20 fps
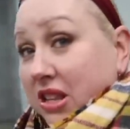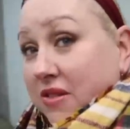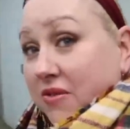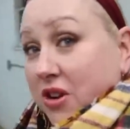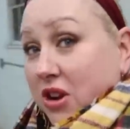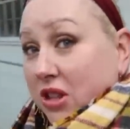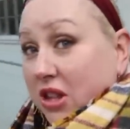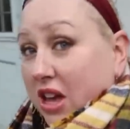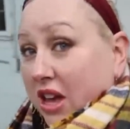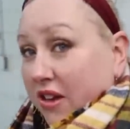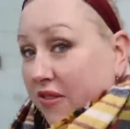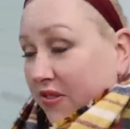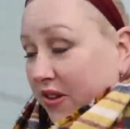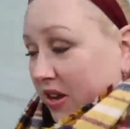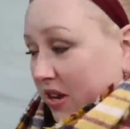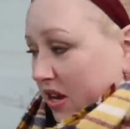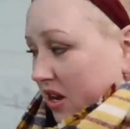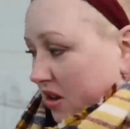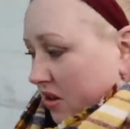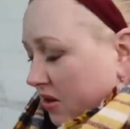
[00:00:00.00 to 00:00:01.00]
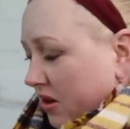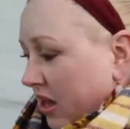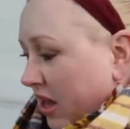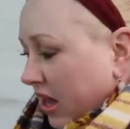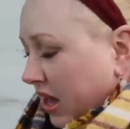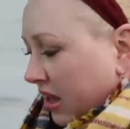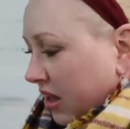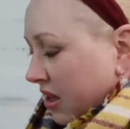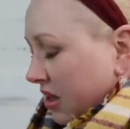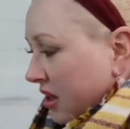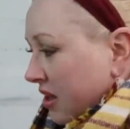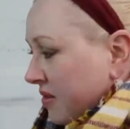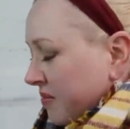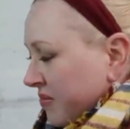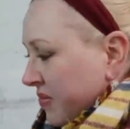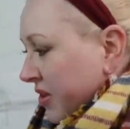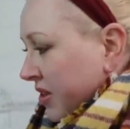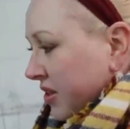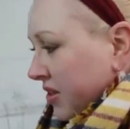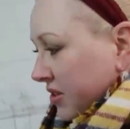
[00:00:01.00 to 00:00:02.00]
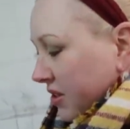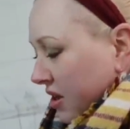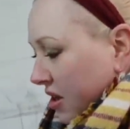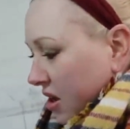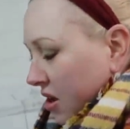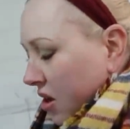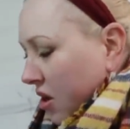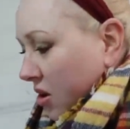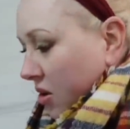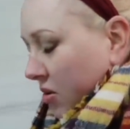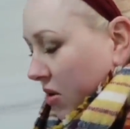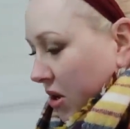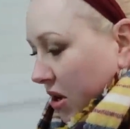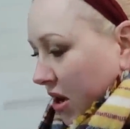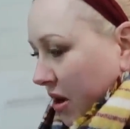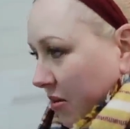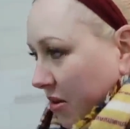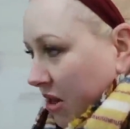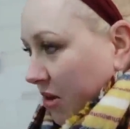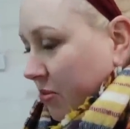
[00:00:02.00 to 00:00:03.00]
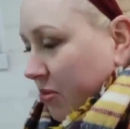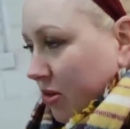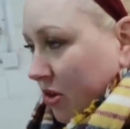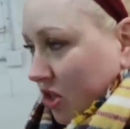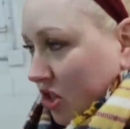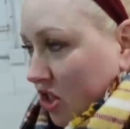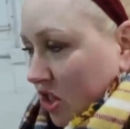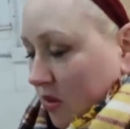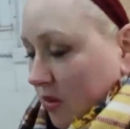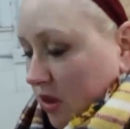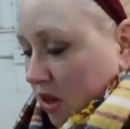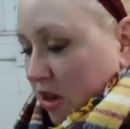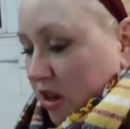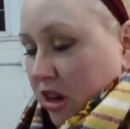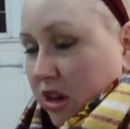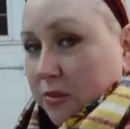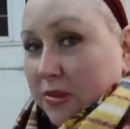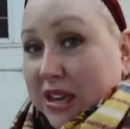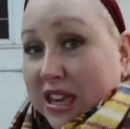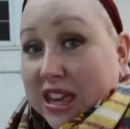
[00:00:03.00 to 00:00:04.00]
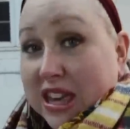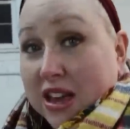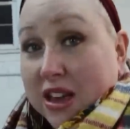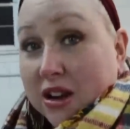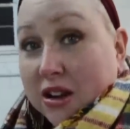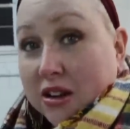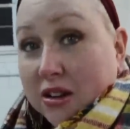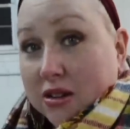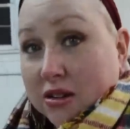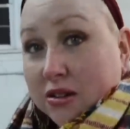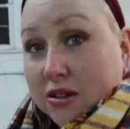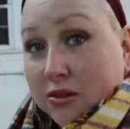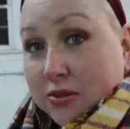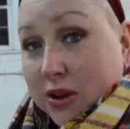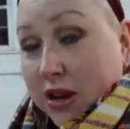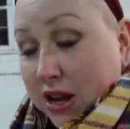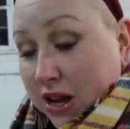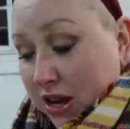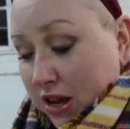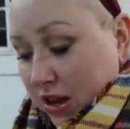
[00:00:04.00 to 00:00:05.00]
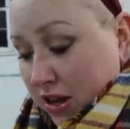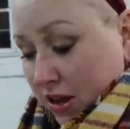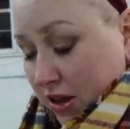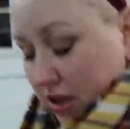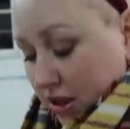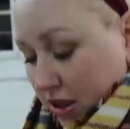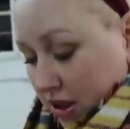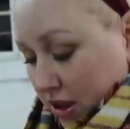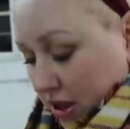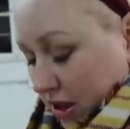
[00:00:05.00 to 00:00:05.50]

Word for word: live our life out here, okay? So I'm gonna put you, you're gonna be here, right?